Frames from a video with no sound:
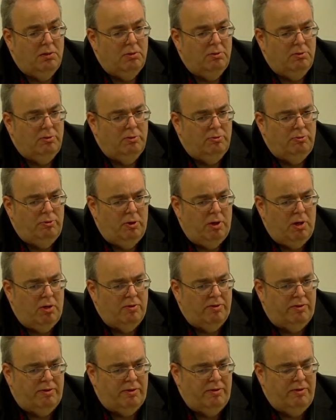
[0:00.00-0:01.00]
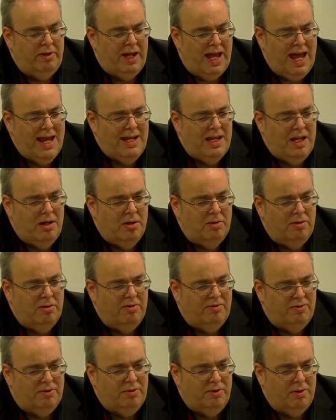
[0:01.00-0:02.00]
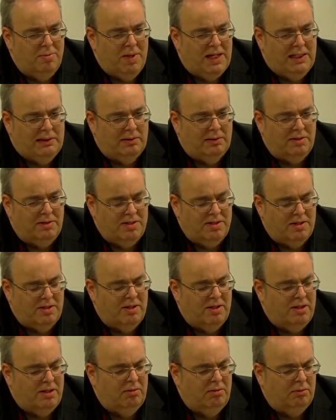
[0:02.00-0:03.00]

rather than any other fundamental design